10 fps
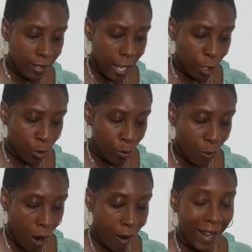that you
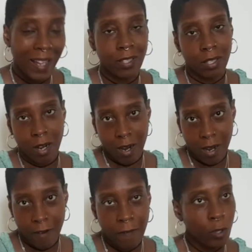are a
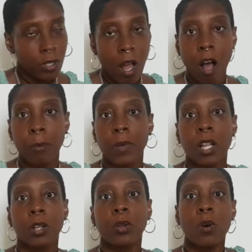star. Full stop.
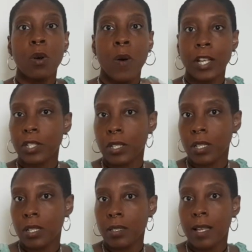No
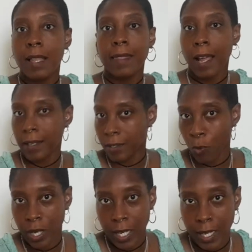questions. That is
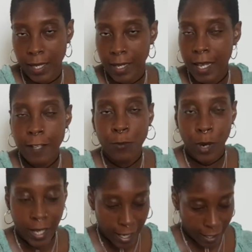what it is. It is
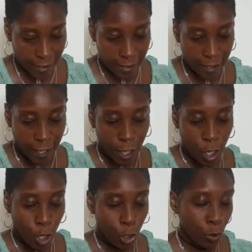what it is.
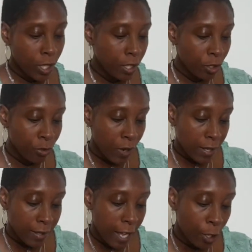You need to
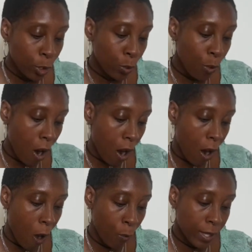trust that you are
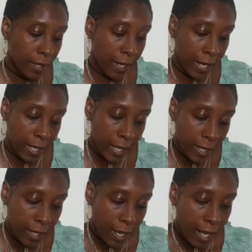always
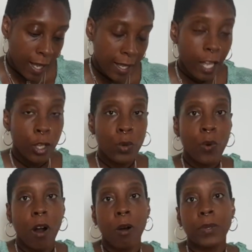guided, that you
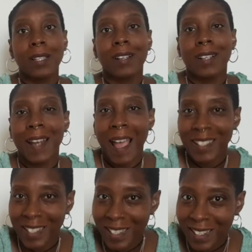are always
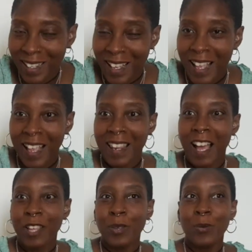connected,
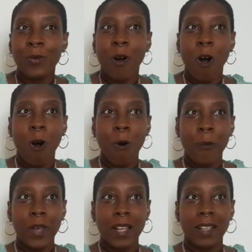that you
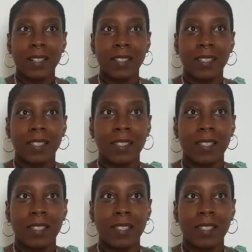always,